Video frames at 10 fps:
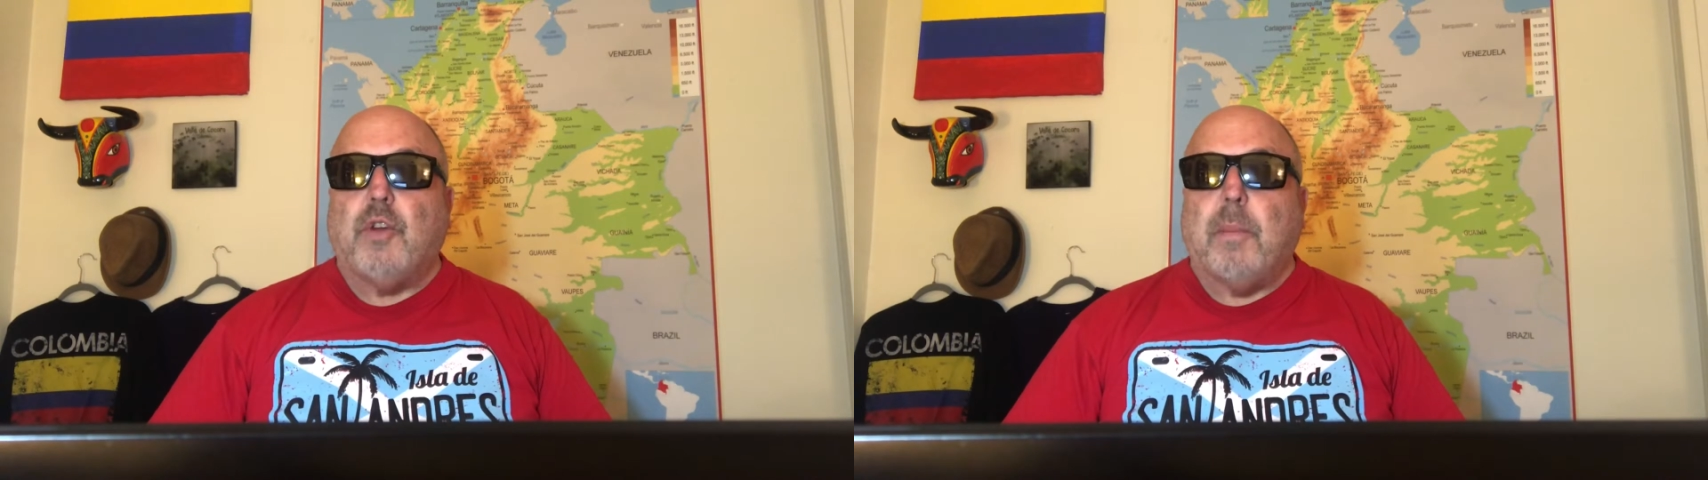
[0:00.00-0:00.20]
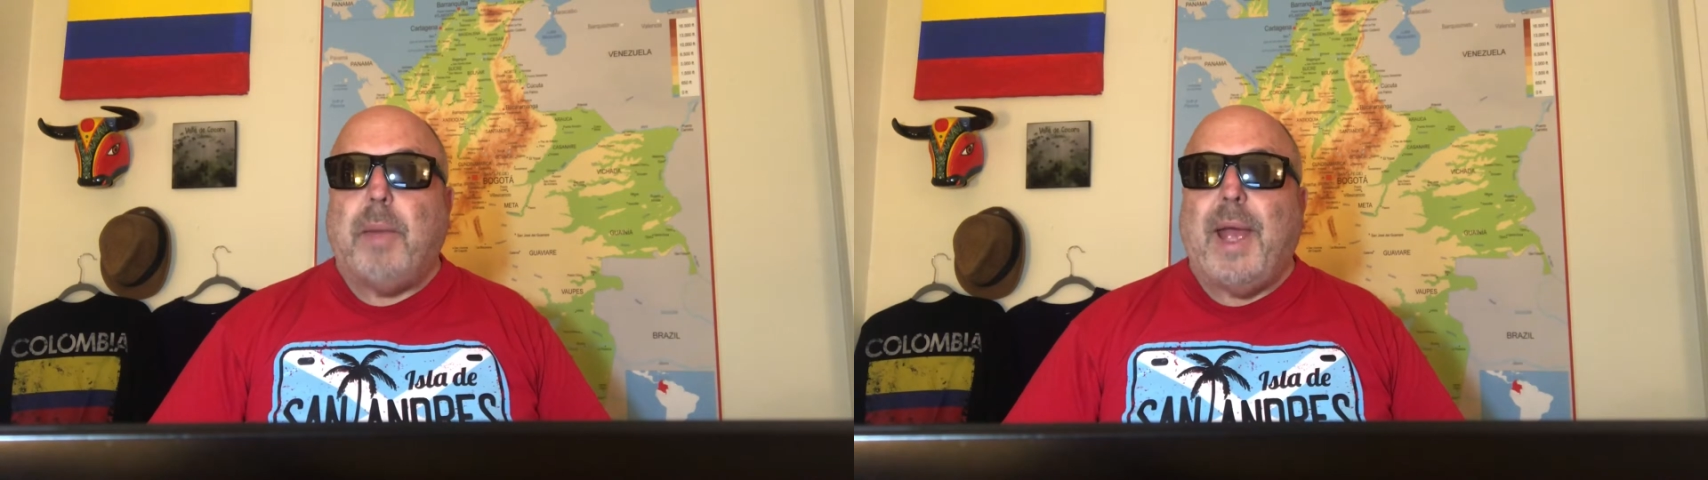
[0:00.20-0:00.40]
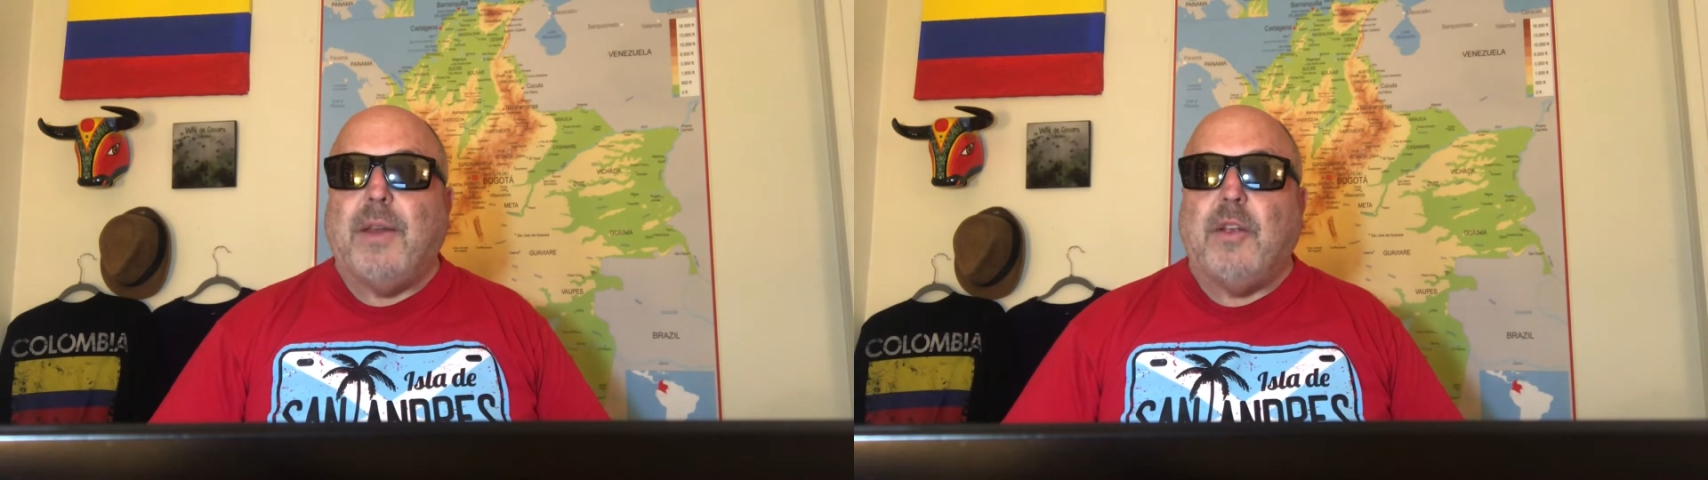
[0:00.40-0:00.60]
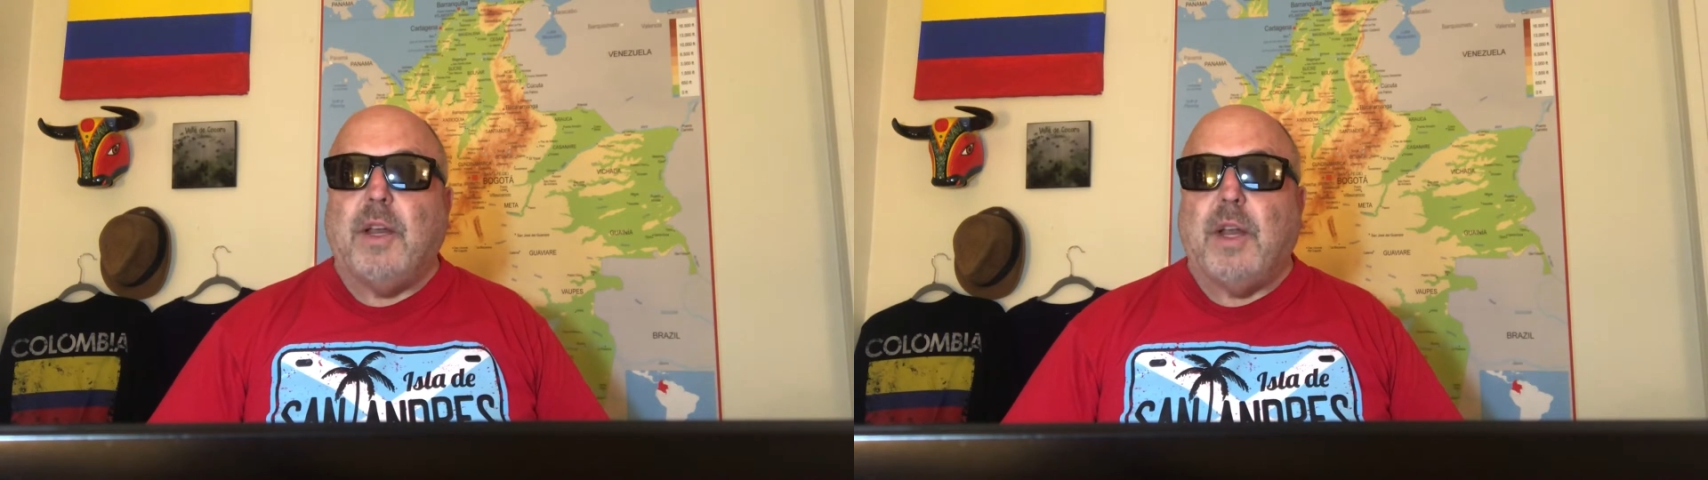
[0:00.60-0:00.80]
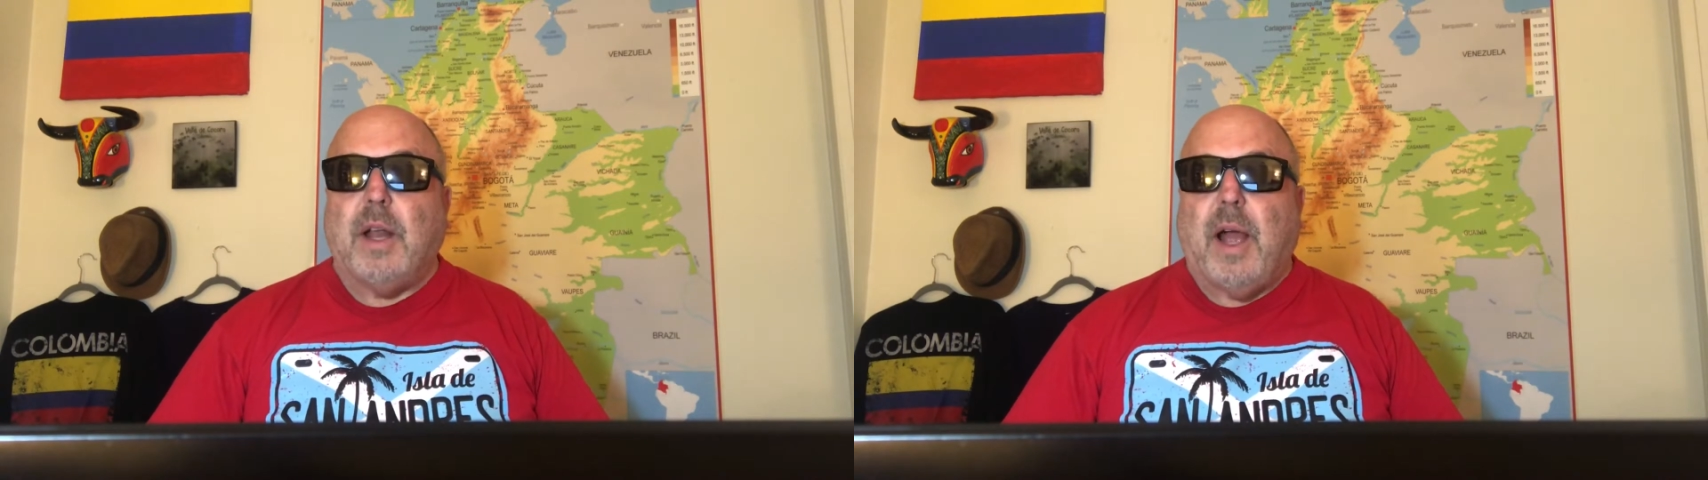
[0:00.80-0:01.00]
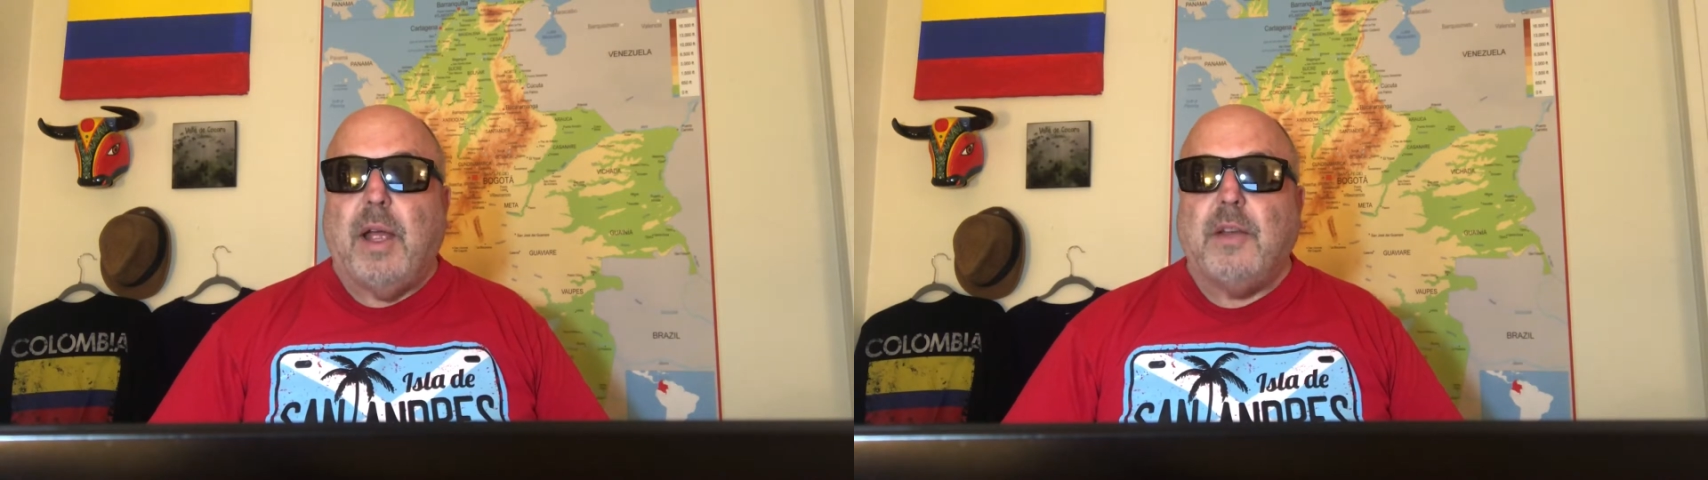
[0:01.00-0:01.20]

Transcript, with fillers: companion and I